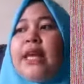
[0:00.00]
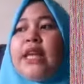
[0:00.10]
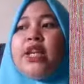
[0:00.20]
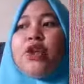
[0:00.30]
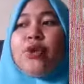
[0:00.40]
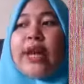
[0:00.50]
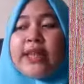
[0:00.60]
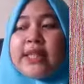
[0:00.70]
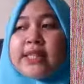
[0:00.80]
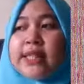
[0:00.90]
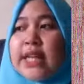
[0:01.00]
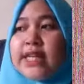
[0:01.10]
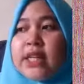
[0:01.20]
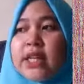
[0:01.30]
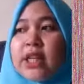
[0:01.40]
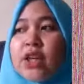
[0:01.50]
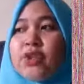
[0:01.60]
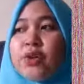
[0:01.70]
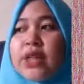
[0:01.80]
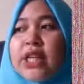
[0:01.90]
In the United States, a
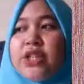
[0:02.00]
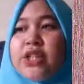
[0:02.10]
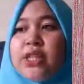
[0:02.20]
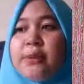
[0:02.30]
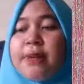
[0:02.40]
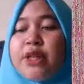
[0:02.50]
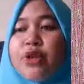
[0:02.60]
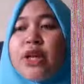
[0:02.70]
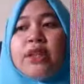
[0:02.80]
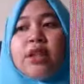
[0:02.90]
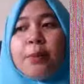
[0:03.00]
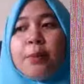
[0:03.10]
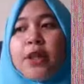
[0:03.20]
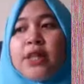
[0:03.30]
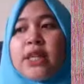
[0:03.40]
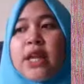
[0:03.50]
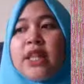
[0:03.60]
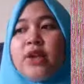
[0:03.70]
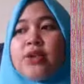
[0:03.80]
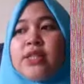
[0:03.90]
close relationship between anthropology
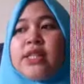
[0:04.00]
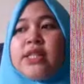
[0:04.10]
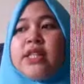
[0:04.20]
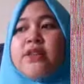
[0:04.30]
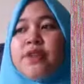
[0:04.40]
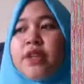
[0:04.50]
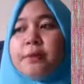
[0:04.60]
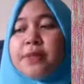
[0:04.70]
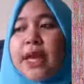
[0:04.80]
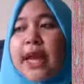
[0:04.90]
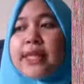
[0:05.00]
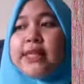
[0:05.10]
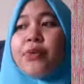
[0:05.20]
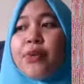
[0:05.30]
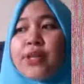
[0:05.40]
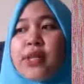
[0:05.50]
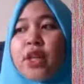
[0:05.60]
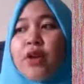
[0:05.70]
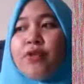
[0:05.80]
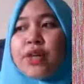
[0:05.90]
and linguistics developed as a
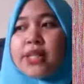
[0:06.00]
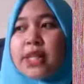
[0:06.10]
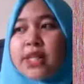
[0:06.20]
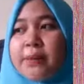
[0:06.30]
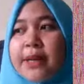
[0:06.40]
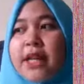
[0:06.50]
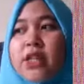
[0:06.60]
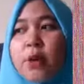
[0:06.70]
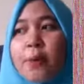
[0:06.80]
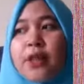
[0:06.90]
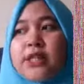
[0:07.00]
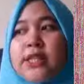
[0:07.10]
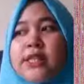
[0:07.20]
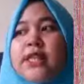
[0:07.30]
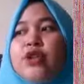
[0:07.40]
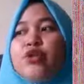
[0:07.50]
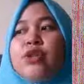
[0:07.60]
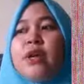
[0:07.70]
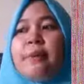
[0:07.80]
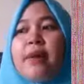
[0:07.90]
result of research by anthropologists
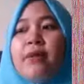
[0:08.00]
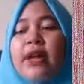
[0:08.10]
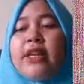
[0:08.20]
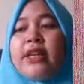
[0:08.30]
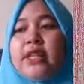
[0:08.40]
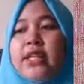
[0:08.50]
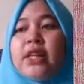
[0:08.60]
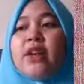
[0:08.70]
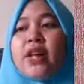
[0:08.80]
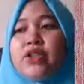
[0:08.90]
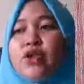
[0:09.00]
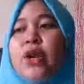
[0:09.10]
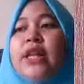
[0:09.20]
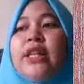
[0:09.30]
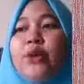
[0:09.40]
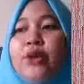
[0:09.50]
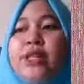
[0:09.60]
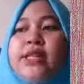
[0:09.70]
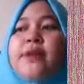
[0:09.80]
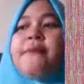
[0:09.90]
into the American Indian culture and
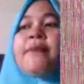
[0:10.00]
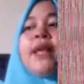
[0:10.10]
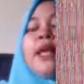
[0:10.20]
languages.